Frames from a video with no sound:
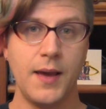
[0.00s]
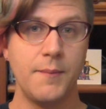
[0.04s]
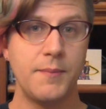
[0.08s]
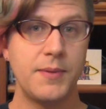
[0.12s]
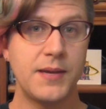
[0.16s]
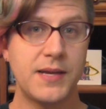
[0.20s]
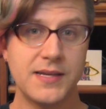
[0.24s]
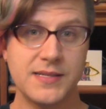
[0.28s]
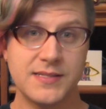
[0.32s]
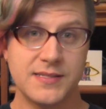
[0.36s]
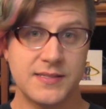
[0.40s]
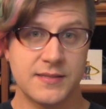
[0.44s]

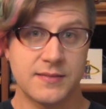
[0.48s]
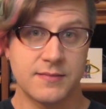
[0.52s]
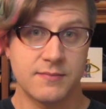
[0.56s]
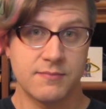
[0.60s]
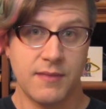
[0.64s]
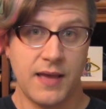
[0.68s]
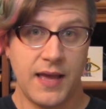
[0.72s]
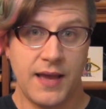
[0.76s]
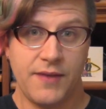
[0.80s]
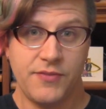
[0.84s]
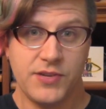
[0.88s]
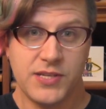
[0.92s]
because
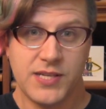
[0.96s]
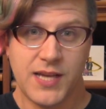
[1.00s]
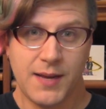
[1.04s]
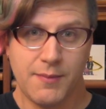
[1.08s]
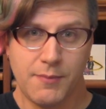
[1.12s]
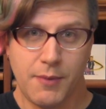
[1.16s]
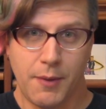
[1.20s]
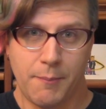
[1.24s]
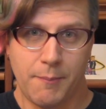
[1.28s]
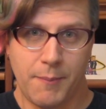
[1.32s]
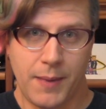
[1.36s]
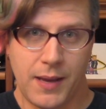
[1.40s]
every
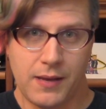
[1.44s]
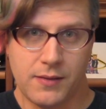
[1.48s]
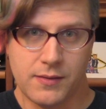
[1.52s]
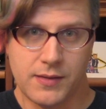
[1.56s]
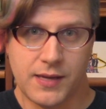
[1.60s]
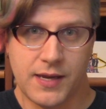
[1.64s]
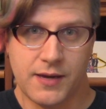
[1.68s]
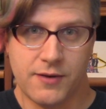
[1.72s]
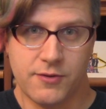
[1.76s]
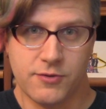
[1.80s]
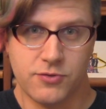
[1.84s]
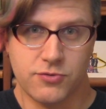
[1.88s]
time a male
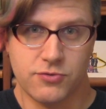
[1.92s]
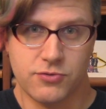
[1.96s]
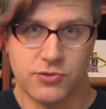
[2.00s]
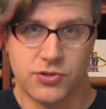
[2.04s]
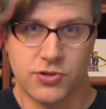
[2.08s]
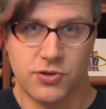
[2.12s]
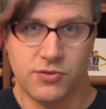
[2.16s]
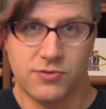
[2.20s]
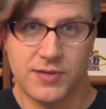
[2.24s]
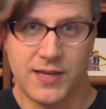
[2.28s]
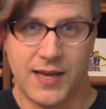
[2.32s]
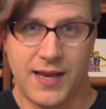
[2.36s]
character is
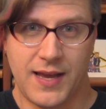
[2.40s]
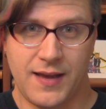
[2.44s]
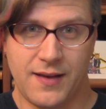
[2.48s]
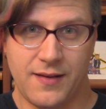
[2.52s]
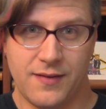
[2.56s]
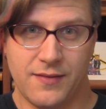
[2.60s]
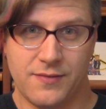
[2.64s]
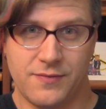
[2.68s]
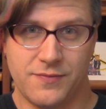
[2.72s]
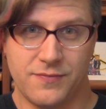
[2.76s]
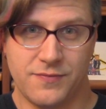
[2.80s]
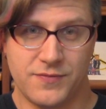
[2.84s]
shown to
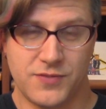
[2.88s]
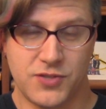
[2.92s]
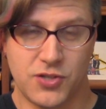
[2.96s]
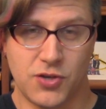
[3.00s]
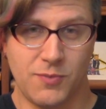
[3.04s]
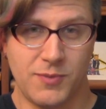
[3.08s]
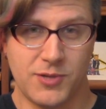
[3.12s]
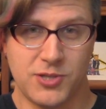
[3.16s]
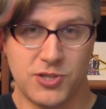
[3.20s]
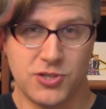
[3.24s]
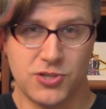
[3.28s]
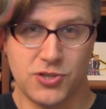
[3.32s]
have
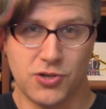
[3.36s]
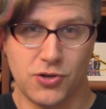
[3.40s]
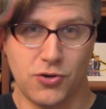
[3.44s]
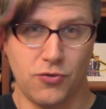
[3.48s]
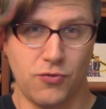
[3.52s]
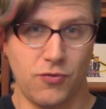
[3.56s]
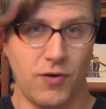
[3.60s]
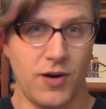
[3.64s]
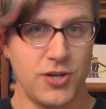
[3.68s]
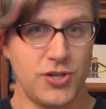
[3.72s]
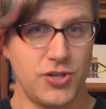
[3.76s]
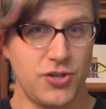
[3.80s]
so much as a
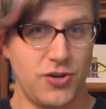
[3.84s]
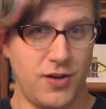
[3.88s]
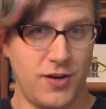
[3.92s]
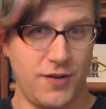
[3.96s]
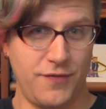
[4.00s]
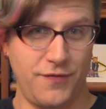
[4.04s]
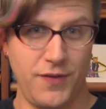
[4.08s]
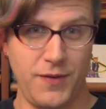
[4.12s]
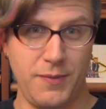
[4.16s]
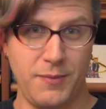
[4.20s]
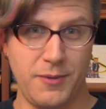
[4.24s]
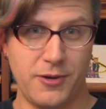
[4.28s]
crush on
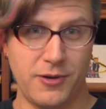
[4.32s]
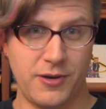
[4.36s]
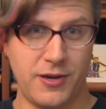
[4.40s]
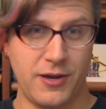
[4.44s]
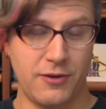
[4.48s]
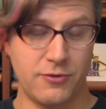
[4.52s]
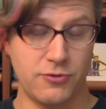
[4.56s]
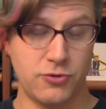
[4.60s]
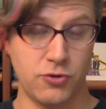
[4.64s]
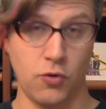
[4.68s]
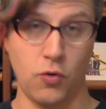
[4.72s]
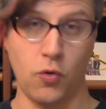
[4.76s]
a female
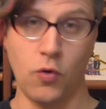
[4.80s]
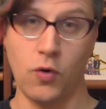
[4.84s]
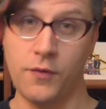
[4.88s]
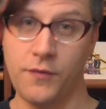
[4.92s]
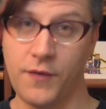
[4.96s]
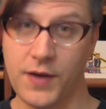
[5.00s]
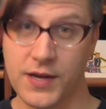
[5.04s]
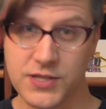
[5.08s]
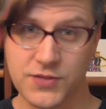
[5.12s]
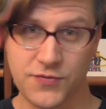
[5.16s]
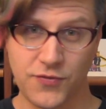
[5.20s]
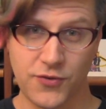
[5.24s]
character or
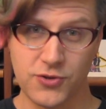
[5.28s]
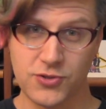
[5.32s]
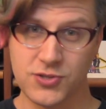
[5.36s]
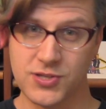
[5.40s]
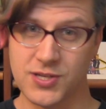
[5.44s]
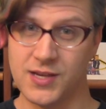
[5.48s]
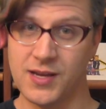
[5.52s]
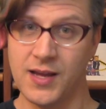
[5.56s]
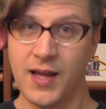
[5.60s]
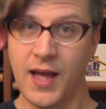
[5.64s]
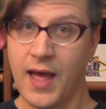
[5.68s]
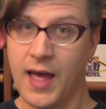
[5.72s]
vice
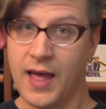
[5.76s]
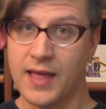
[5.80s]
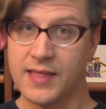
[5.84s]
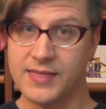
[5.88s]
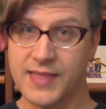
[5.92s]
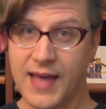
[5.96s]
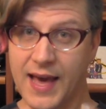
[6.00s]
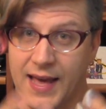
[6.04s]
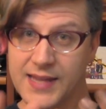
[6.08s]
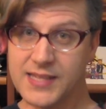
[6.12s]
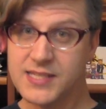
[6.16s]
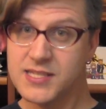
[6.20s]
versa
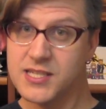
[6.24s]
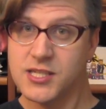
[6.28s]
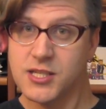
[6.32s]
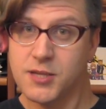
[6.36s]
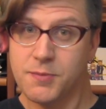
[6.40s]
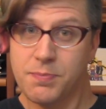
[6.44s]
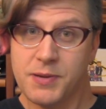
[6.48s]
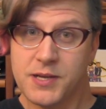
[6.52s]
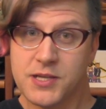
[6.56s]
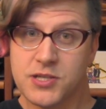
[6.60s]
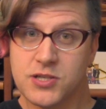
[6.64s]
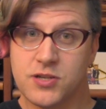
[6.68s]
that is a
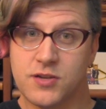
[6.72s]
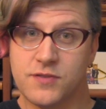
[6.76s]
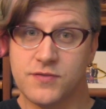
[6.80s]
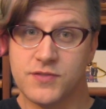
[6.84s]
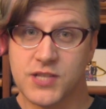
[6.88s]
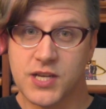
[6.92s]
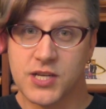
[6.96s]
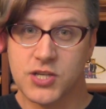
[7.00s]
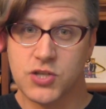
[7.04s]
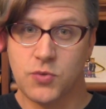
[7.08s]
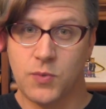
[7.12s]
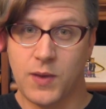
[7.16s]
depiction of
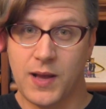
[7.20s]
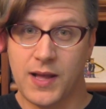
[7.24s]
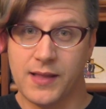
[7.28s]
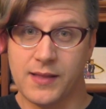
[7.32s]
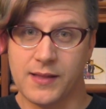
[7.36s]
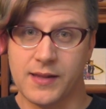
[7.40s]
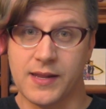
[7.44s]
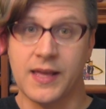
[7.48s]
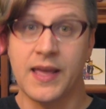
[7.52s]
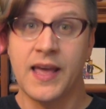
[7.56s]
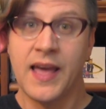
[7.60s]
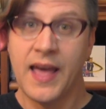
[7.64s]

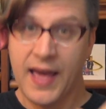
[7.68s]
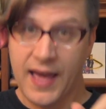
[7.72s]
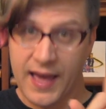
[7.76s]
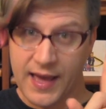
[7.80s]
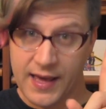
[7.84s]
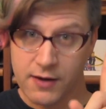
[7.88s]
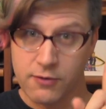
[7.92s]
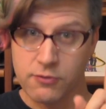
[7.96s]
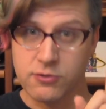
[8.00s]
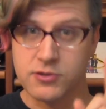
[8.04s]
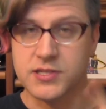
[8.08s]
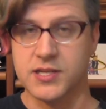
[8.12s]
sexuality
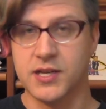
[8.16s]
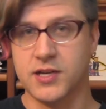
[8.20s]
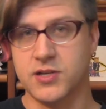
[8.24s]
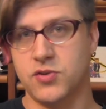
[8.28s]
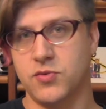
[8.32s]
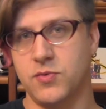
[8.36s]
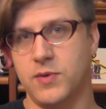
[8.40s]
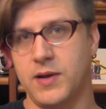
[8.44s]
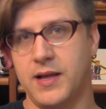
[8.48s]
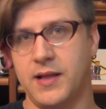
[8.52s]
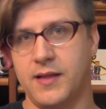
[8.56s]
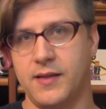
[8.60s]

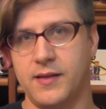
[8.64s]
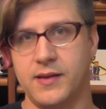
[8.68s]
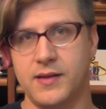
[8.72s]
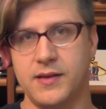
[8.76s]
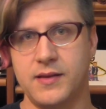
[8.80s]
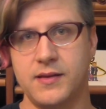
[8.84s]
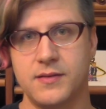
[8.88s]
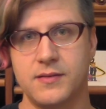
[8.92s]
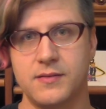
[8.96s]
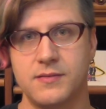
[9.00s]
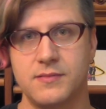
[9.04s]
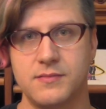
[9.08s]

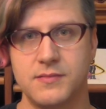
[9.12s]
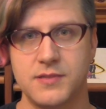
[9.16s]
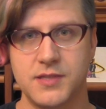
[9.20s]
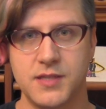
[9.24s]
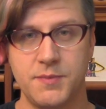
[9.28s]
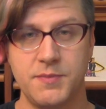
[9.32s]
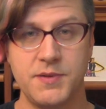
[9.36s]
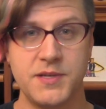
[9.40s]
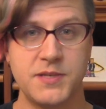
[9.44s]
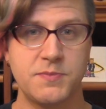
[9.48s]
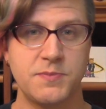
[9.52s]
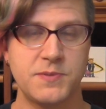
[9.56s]
heterosexuality
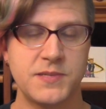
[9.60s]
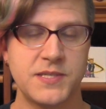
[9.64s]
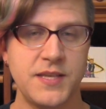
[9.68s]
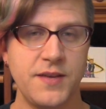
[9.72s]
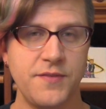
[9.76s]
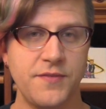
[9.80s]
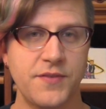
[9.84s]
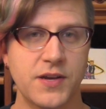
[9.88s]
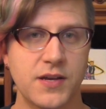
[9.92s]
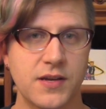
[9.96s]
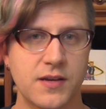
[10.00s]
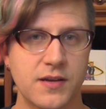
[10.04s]
to be
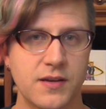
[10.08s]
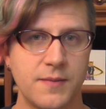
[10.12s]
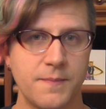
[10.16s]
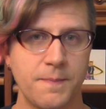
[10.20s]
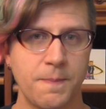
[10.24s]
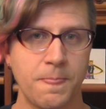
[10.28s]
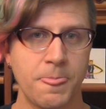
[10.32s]
specific